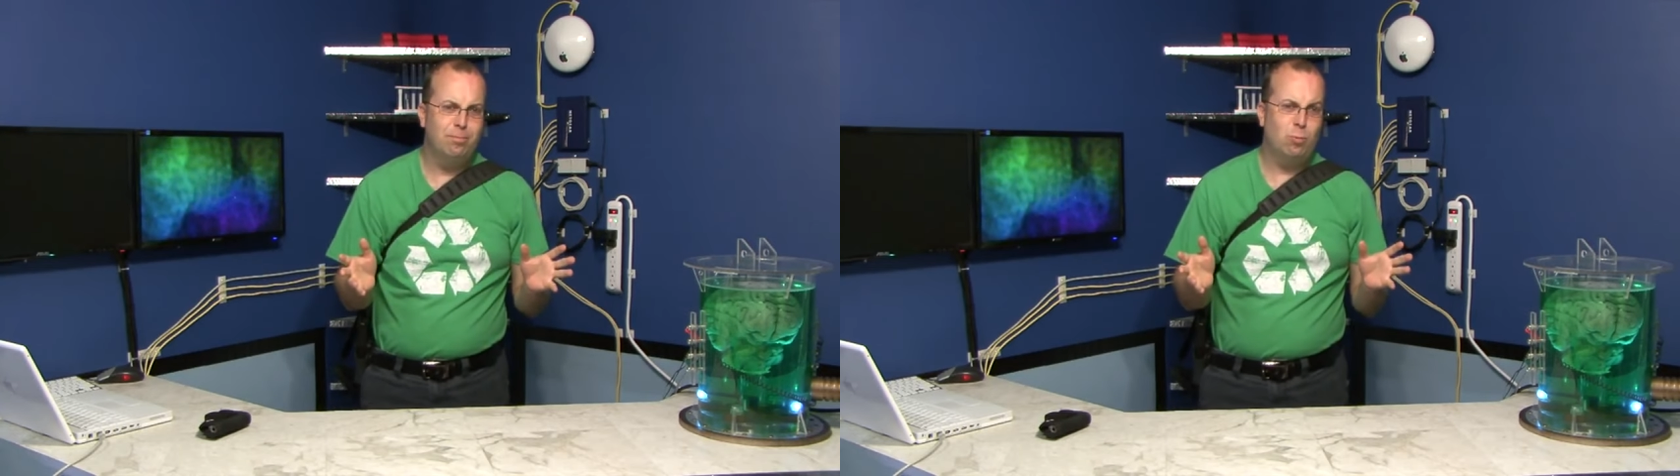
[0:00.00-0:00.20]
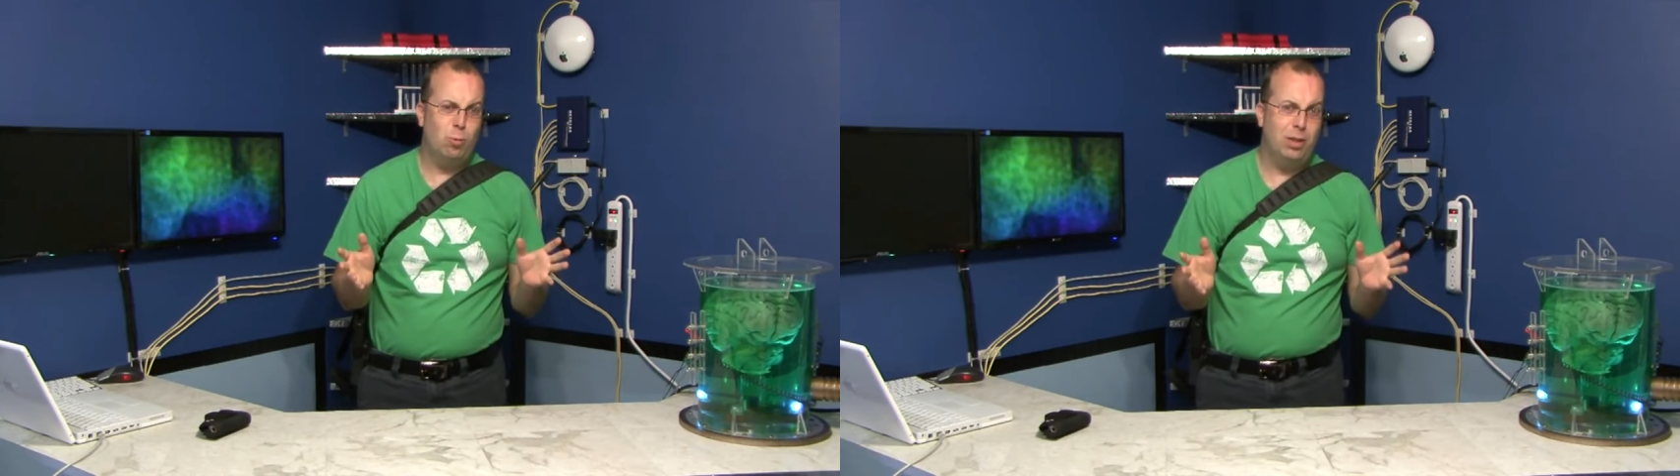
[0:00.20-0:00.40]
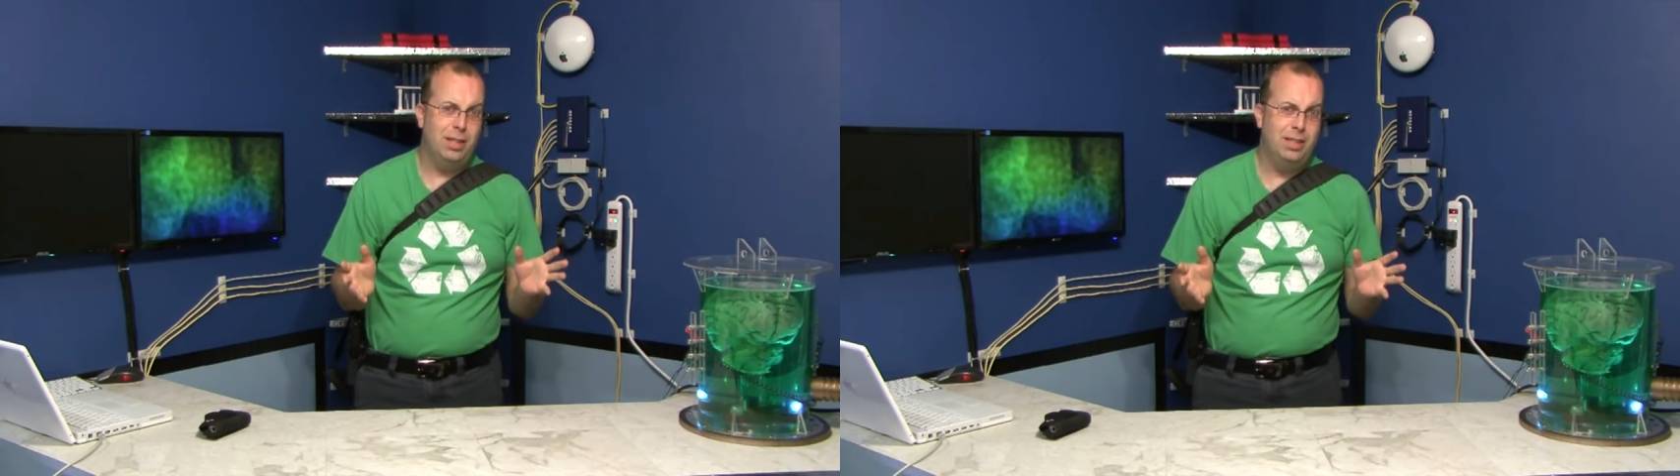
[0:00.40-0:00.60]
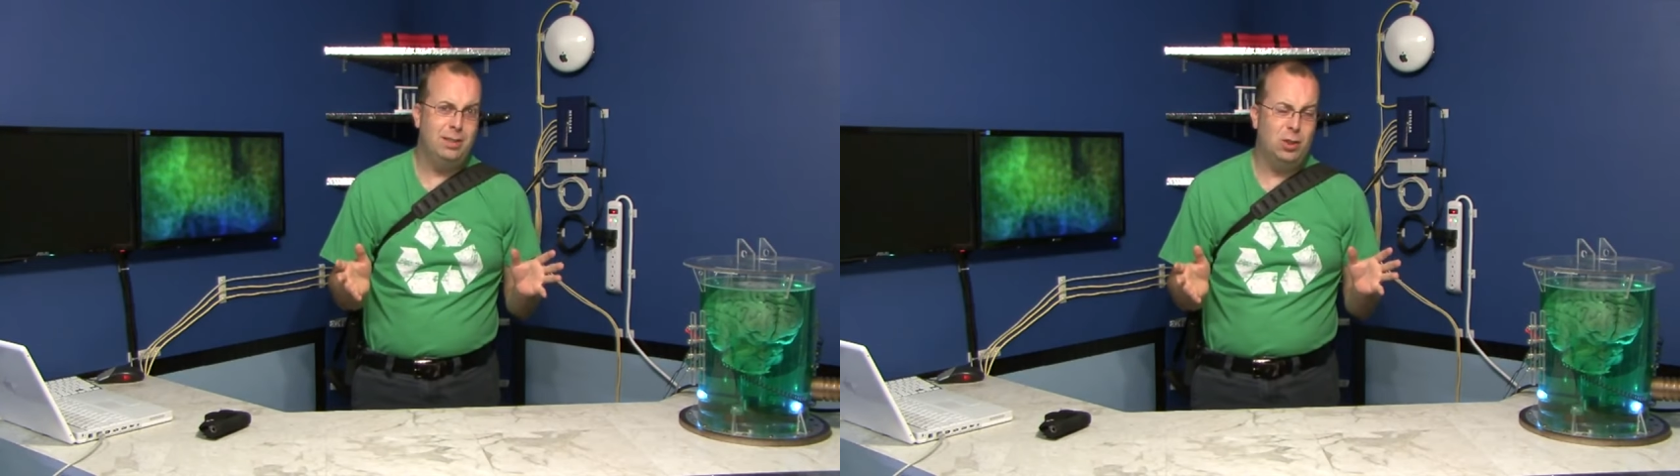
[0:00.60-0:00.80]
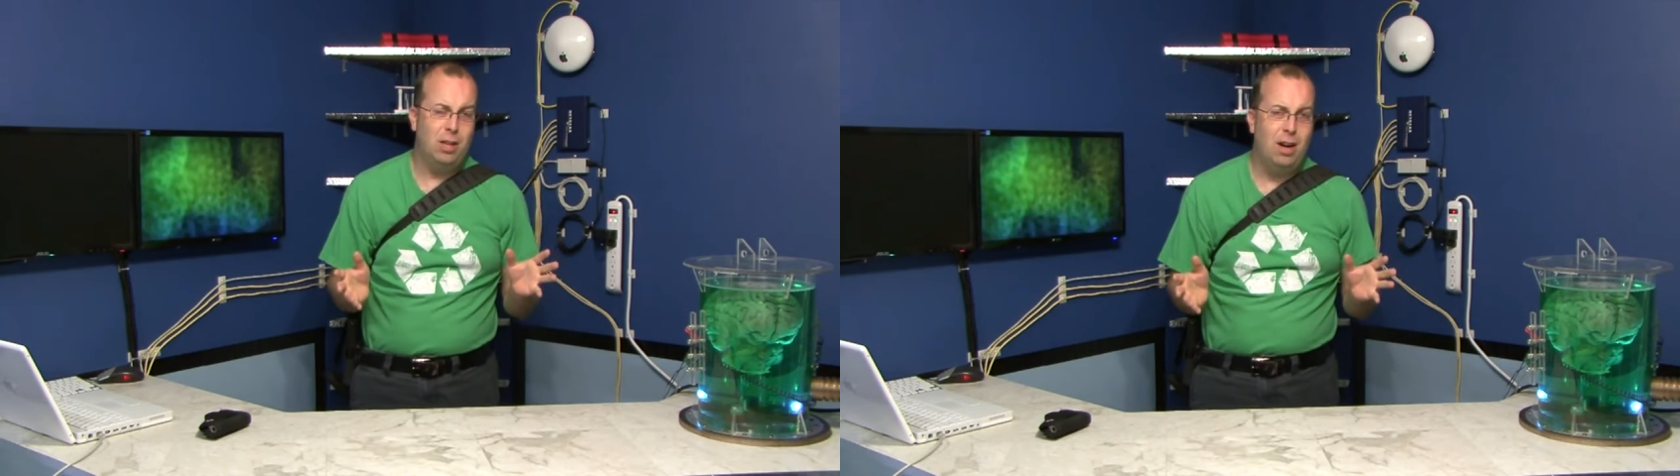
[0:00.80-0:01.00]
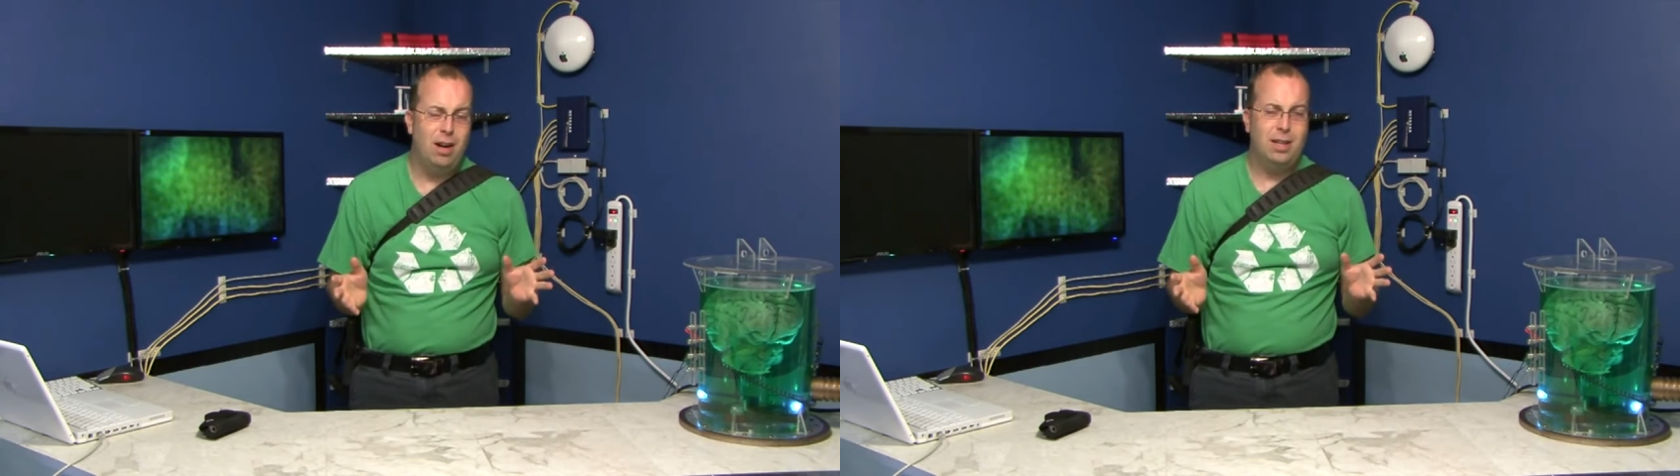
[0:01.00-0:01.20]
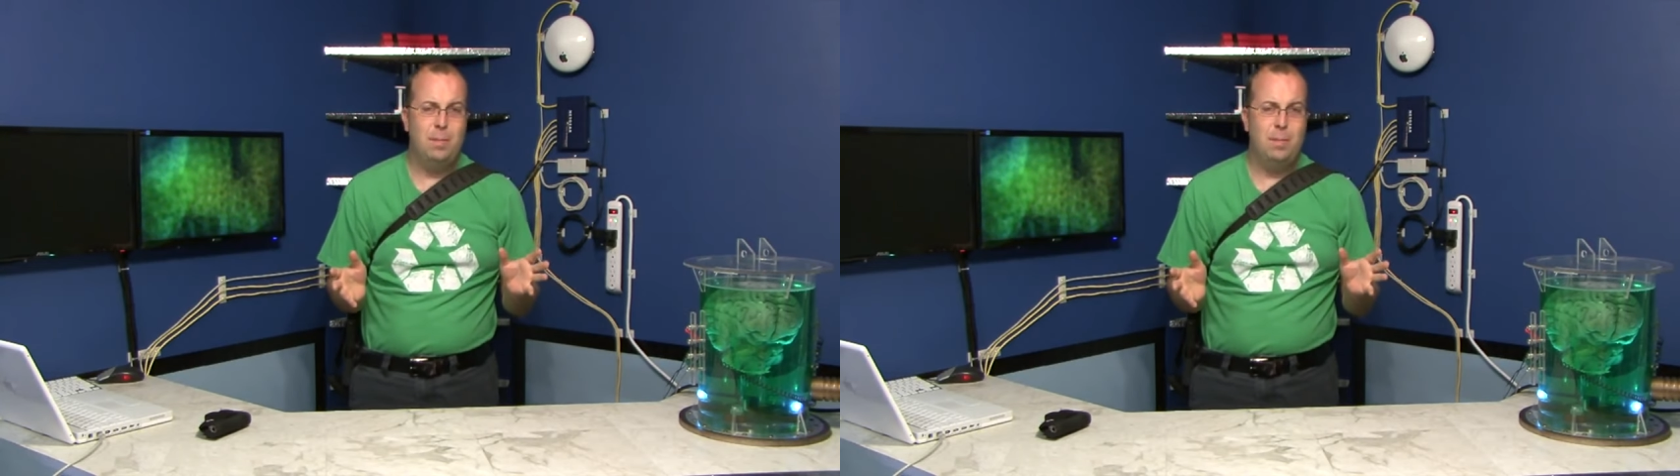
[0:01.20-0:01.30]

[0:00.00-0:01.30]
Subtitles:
really in shock.